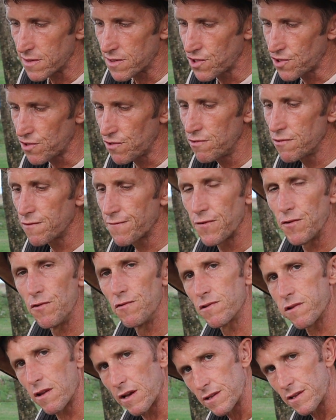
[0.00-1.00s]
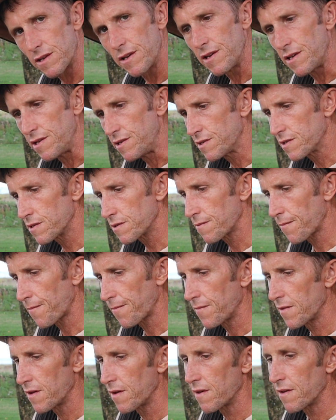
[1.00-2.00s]
choose foods like these
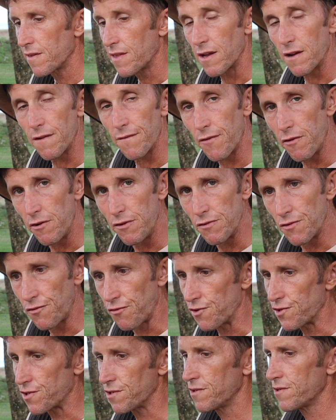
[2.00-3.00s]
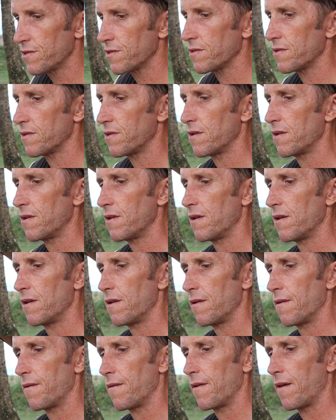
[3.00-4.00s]
that are very nutritious
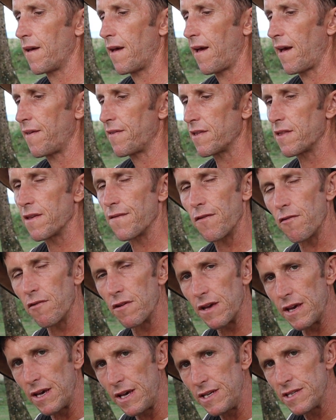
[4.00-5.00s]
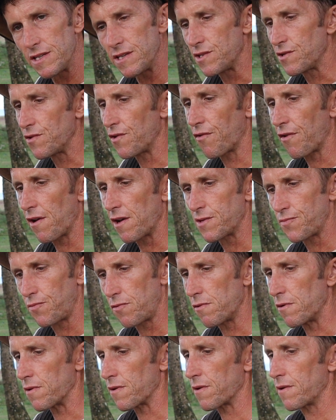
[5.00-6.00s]
and that they're very easy to
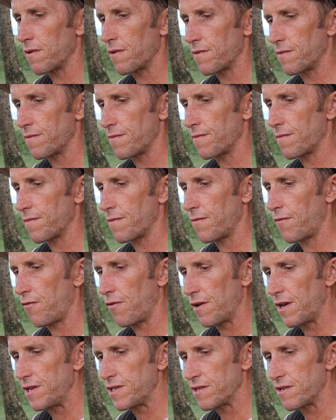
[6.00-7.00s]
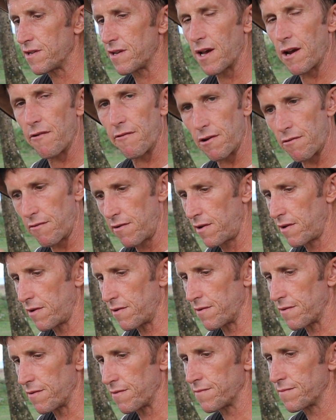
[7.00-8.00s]
transport, very easy to carry
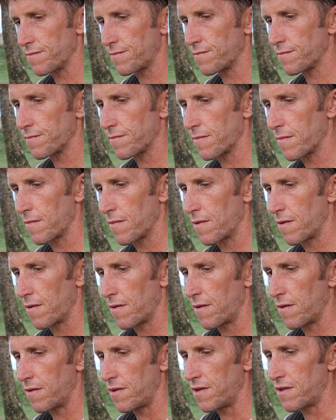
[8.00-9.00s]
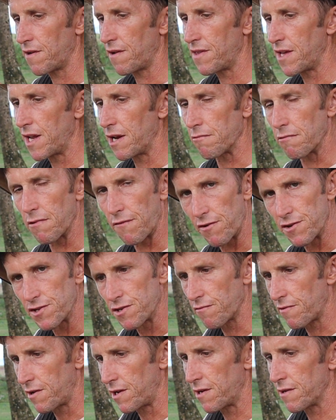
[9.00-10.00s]
around. You don't need a
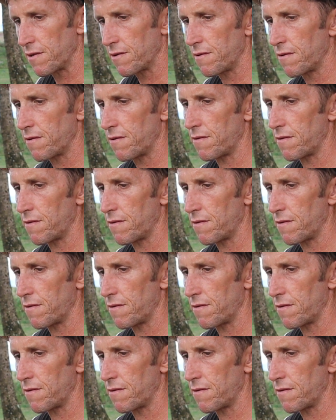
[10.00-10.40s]
refrigerator